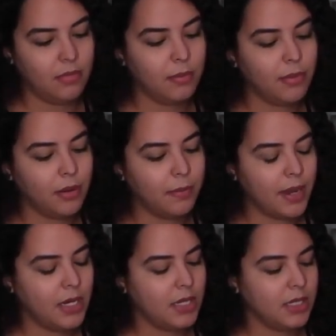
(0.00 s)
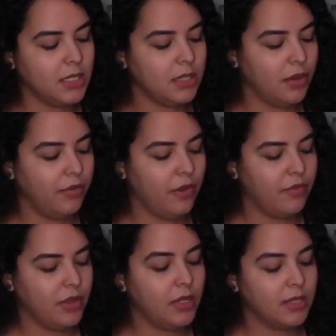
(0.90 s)
book binding and stuff,
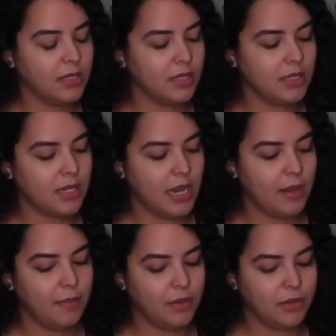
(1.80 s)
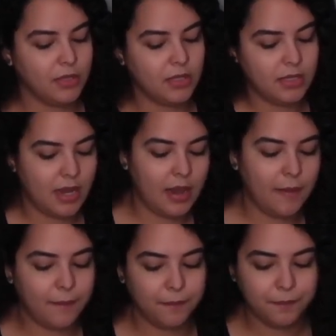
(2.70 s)
everything's the same, it looks the
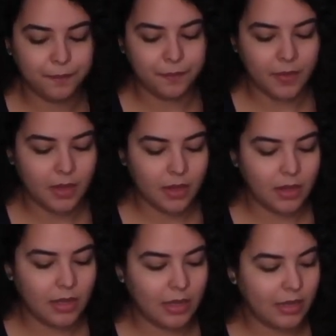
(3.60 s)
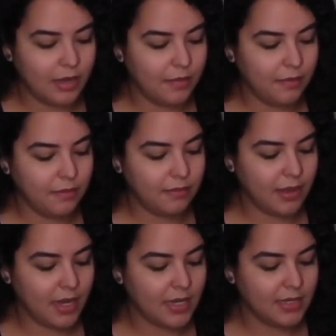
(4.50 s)
same. I
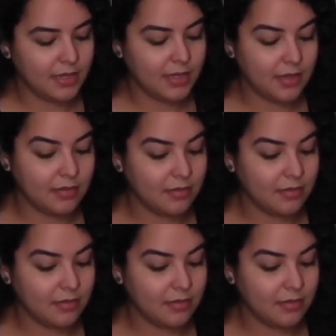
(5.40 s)
guess